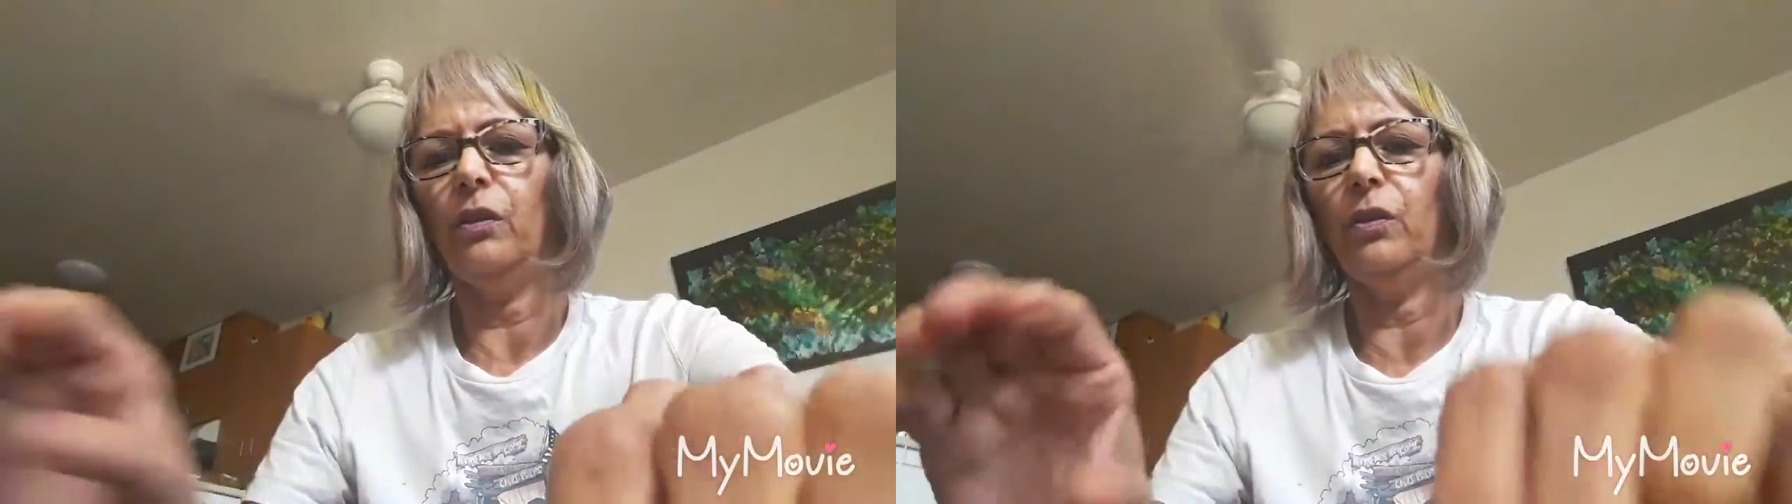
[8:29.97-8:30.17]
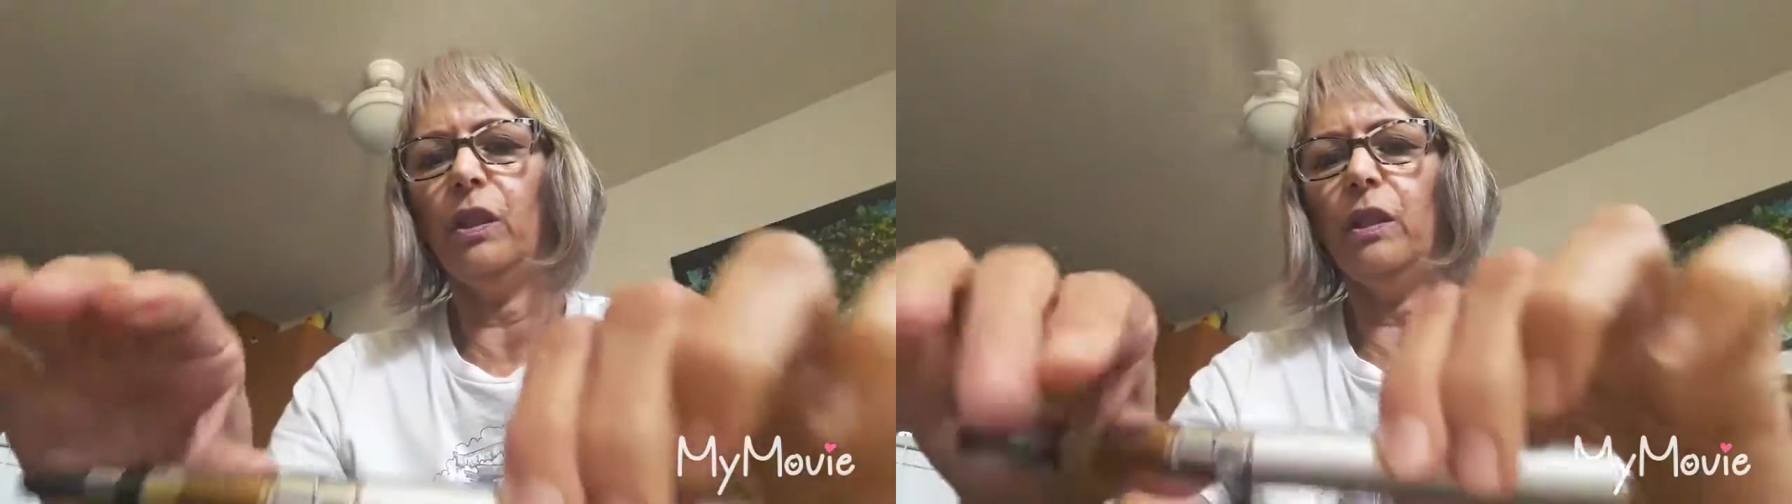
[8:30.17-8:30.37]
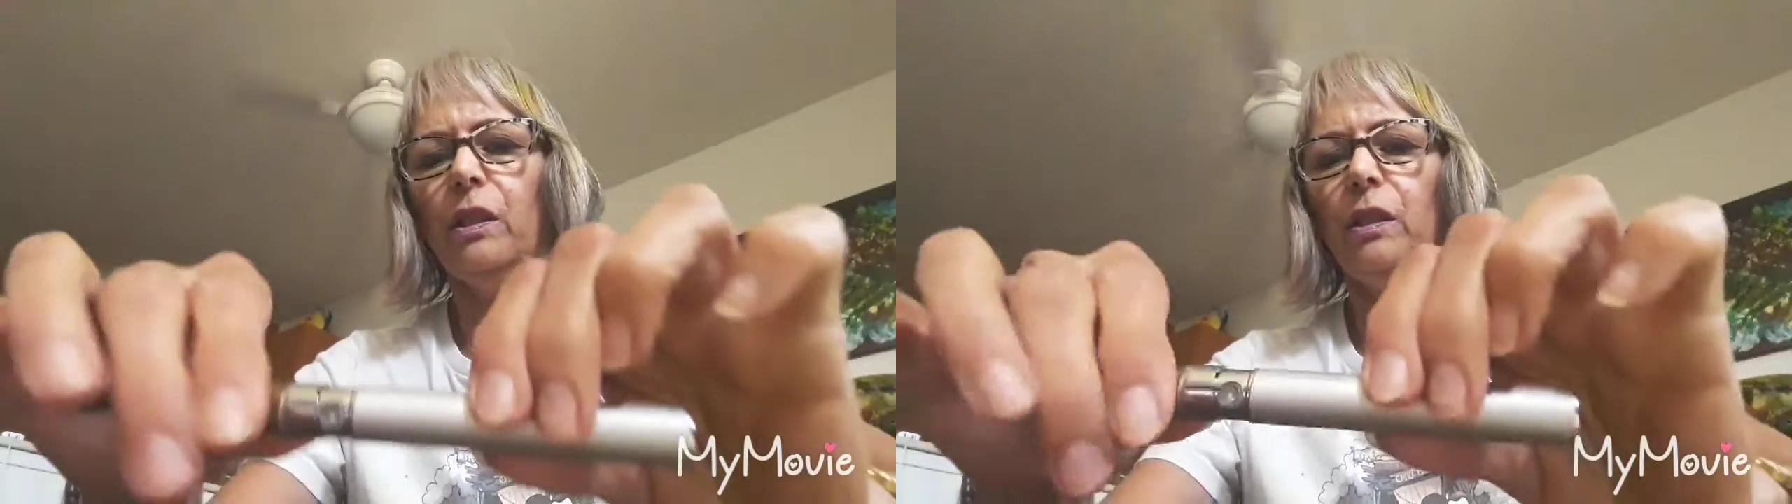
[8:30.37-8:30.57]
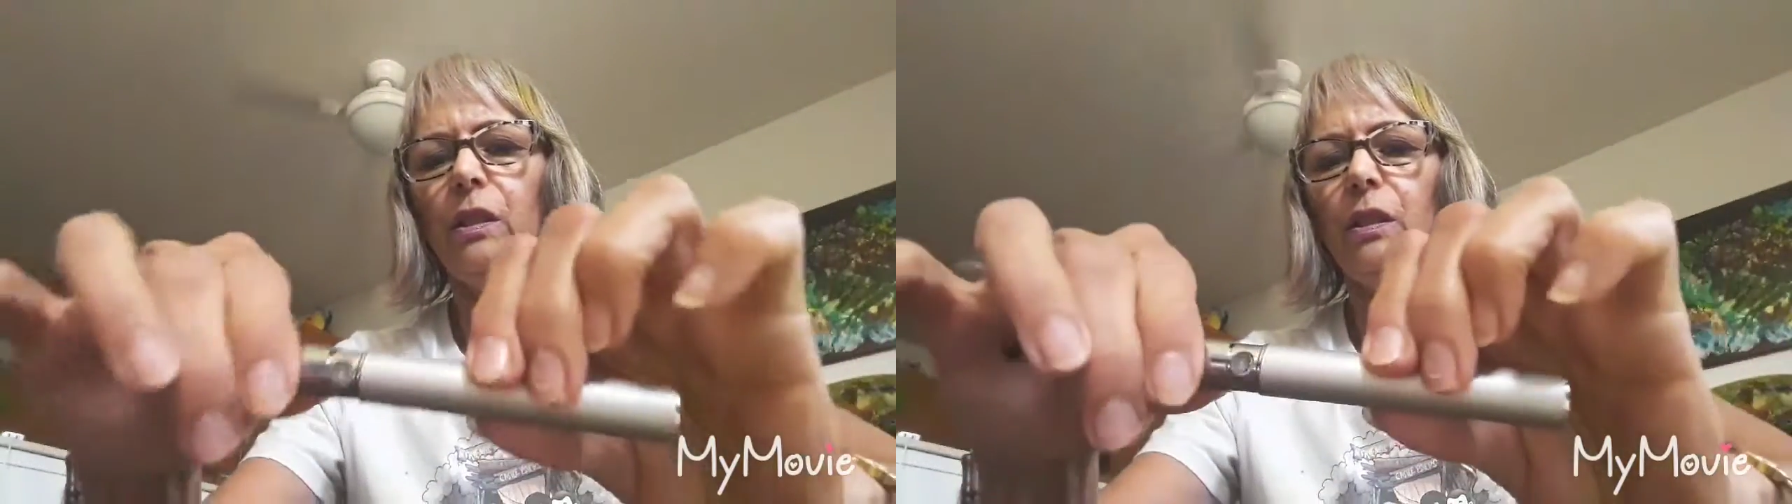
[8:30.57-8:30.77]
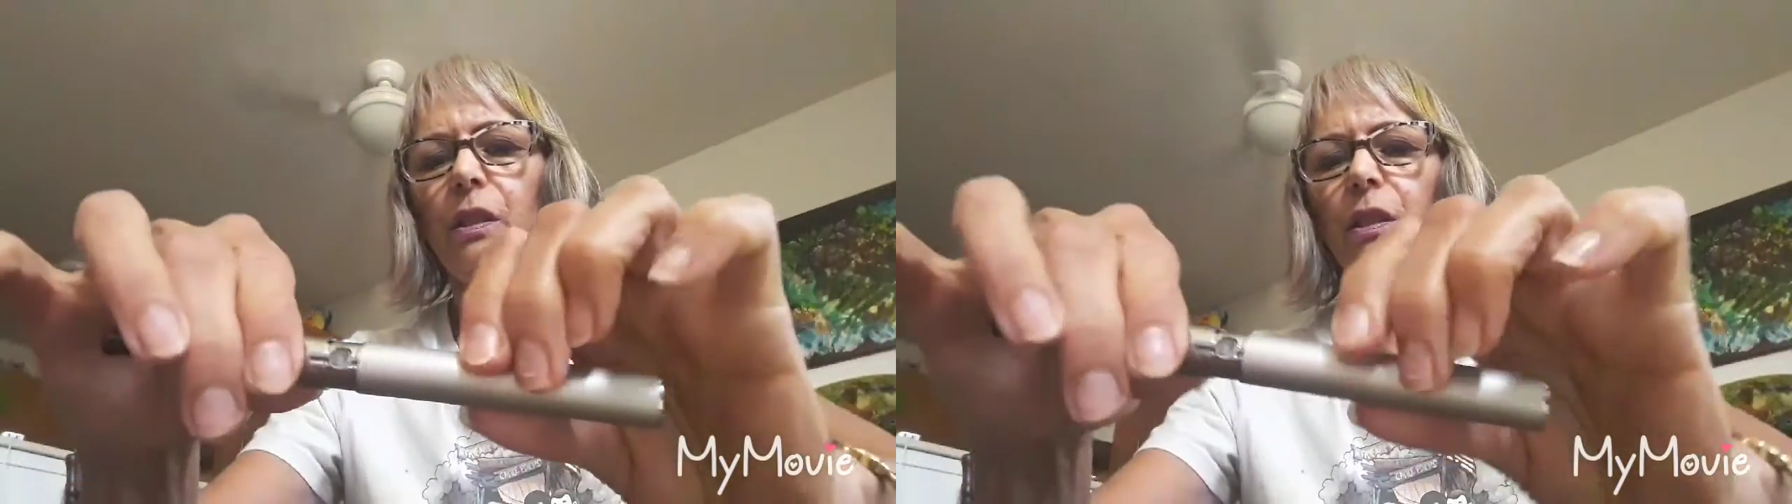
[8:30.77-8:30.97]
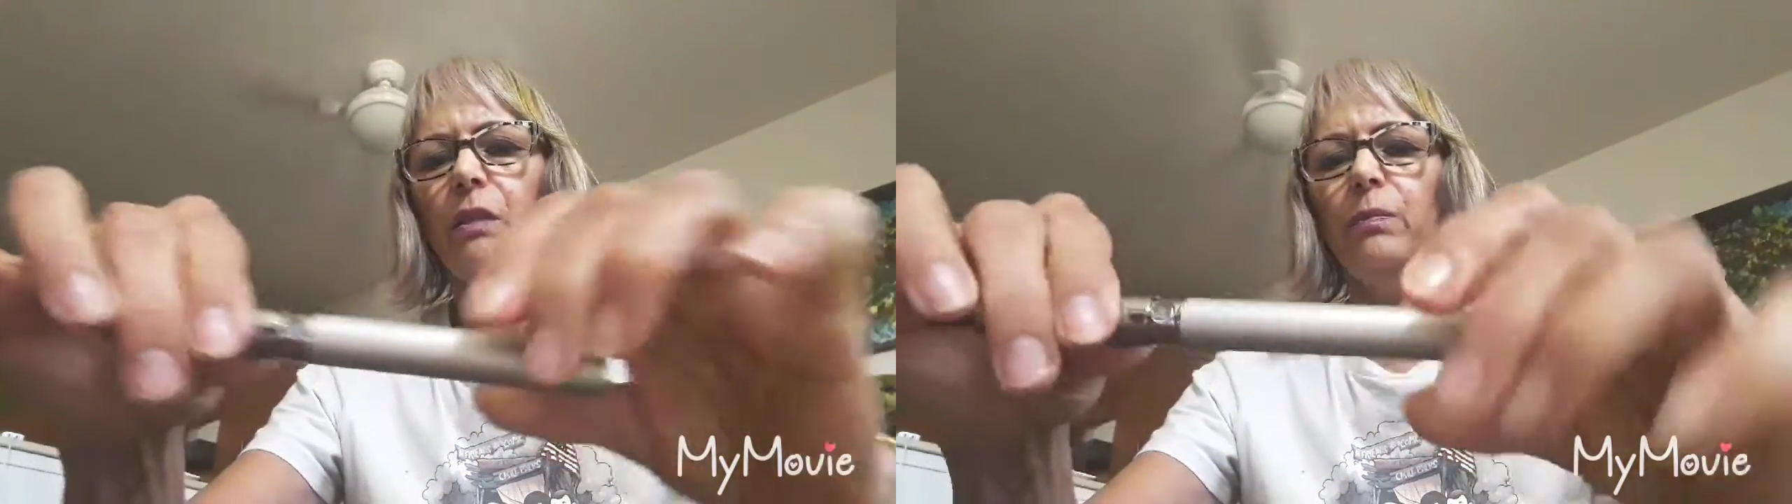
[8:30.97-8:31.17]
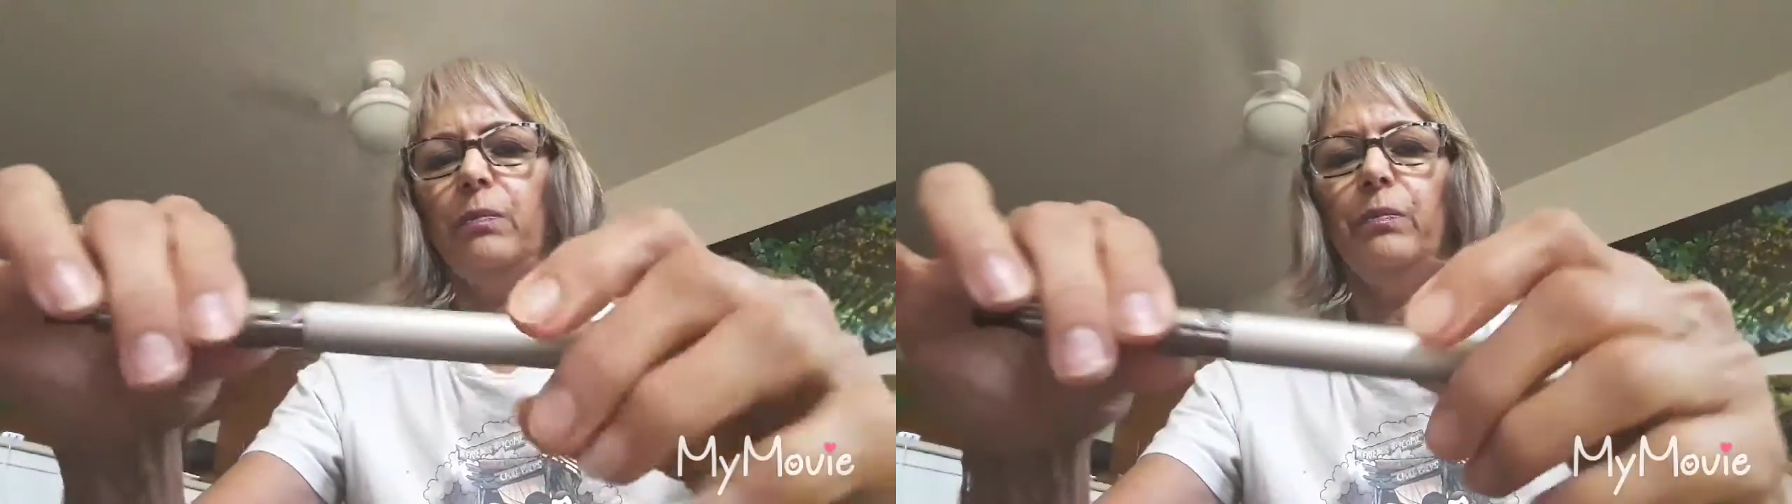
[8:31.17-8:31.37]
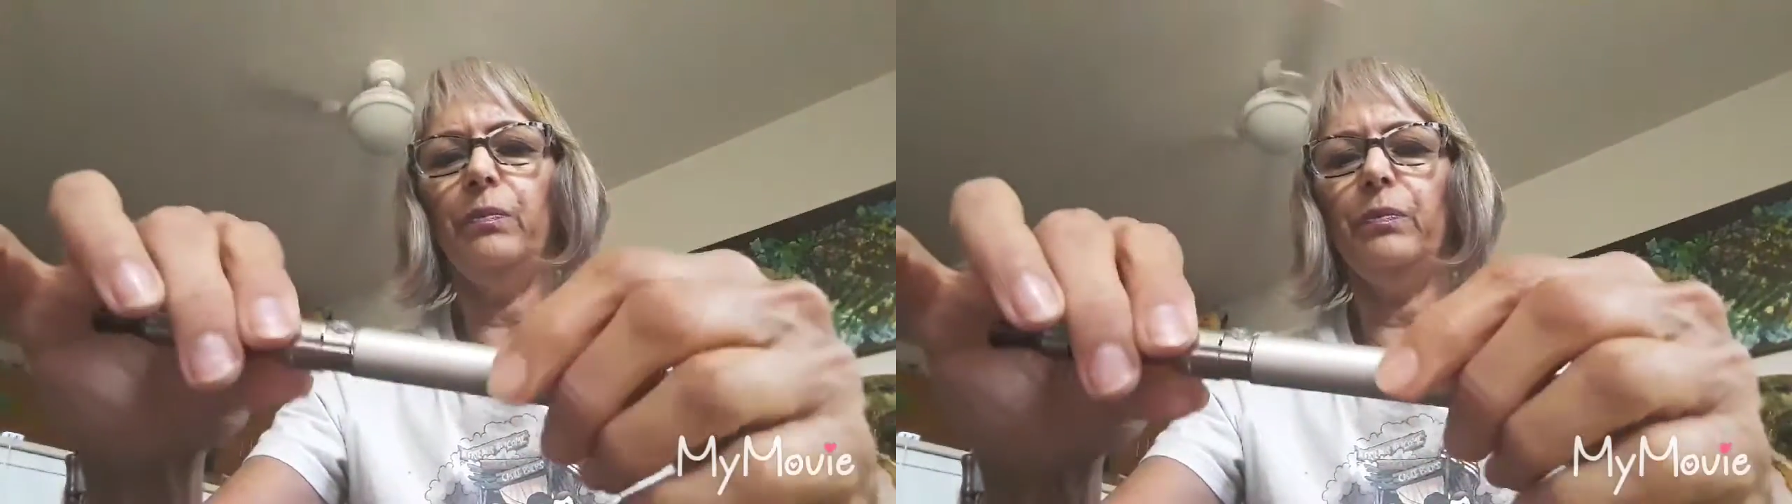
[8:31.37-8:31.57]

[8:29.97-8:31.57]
you can just